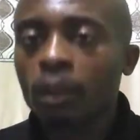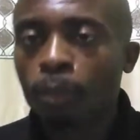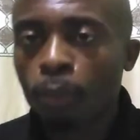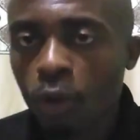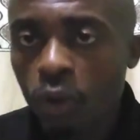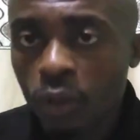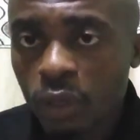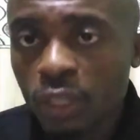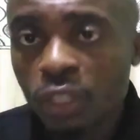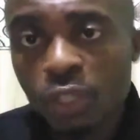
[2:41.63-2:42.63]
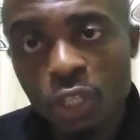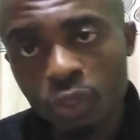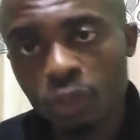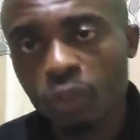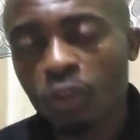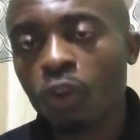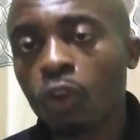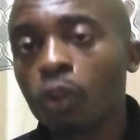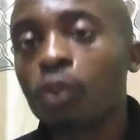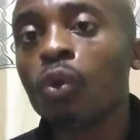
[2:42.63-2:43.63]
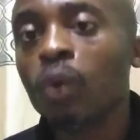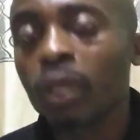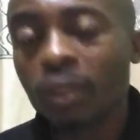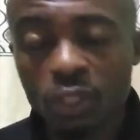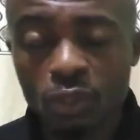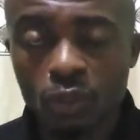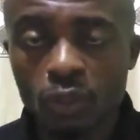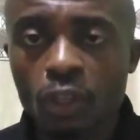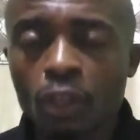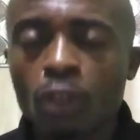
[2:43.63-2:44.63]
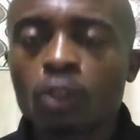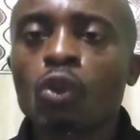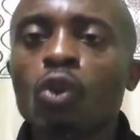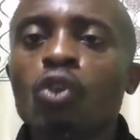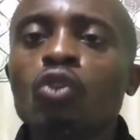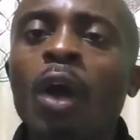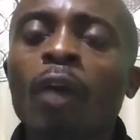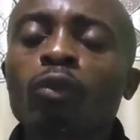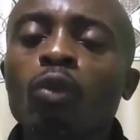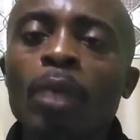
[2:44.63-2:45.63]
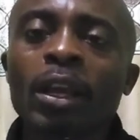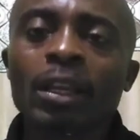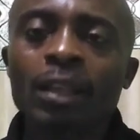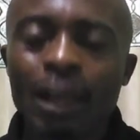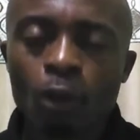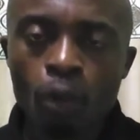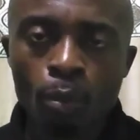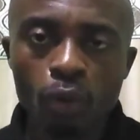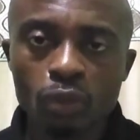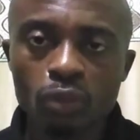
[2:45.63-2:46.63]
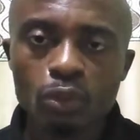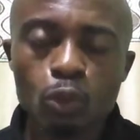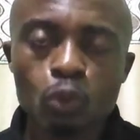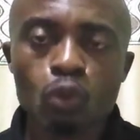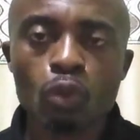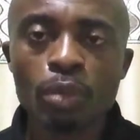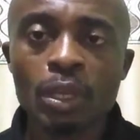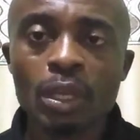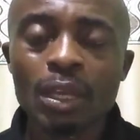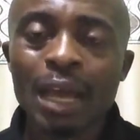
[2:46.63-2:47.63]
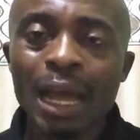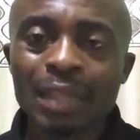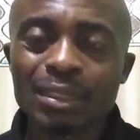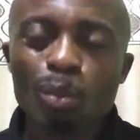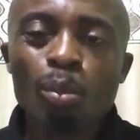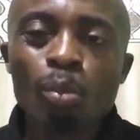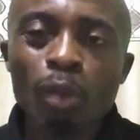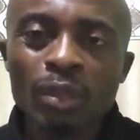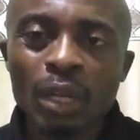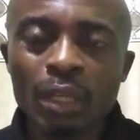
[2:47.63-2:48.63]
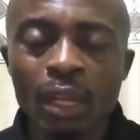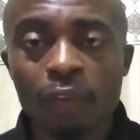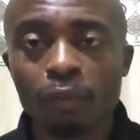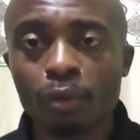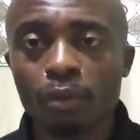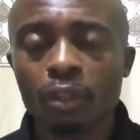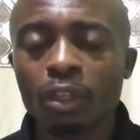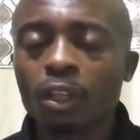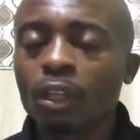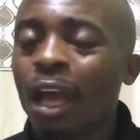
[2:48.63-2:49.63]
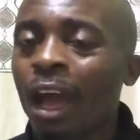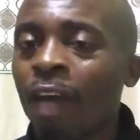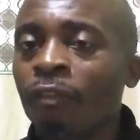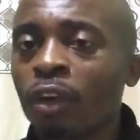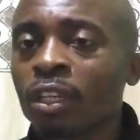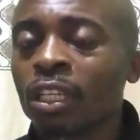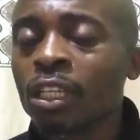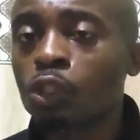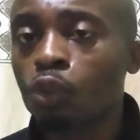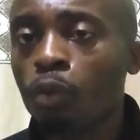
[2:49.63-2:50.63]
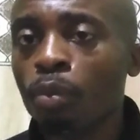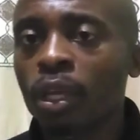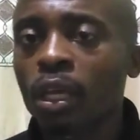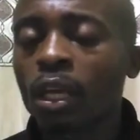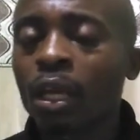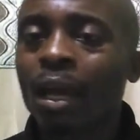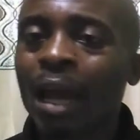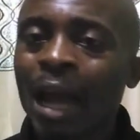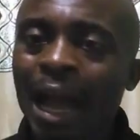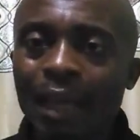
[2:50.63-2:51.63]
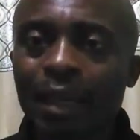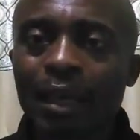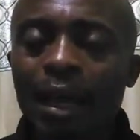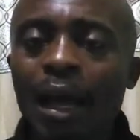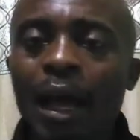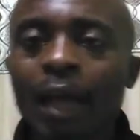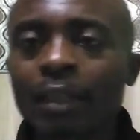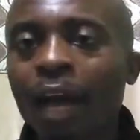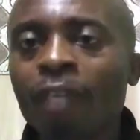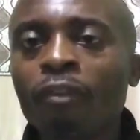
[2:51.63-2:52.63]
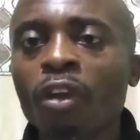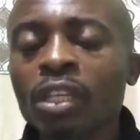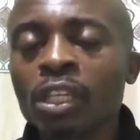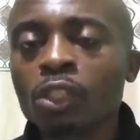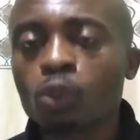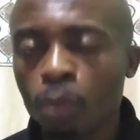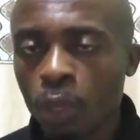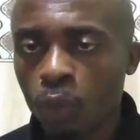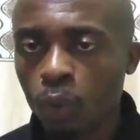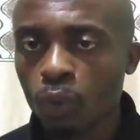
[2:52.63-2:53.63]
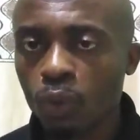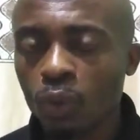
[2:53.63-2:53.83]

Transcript: poor erection or no erection. So you have to make your hormone to be at moderate level. Avoid it to be high and avoid it to be low